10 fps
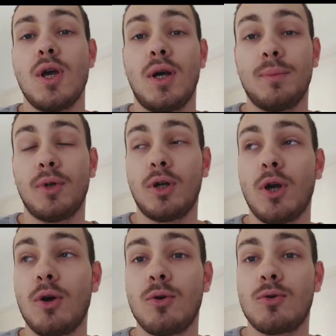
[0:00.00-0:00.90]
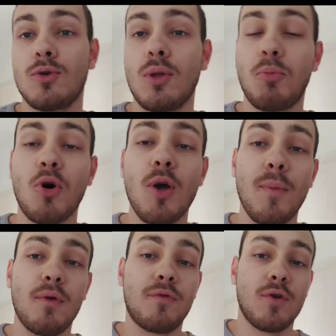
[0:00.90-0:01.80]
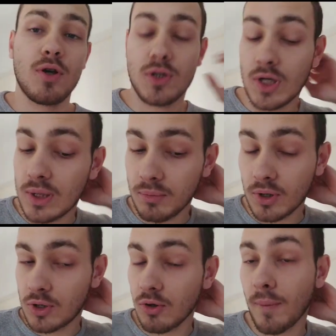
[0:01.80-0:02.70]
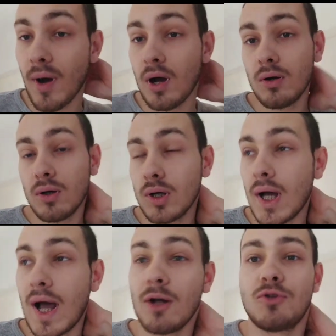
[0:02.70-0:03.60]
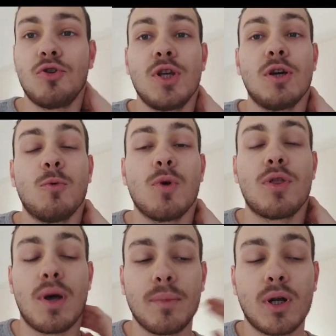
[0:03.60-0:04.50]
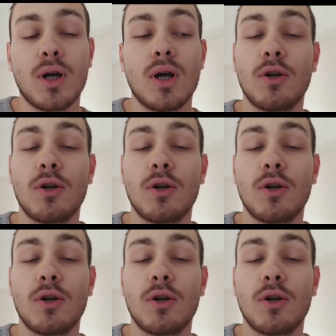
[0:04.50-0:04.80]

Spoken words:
I'm gonna go to an appointment first, and I'm gonna talk about how to deal with. I'm gonna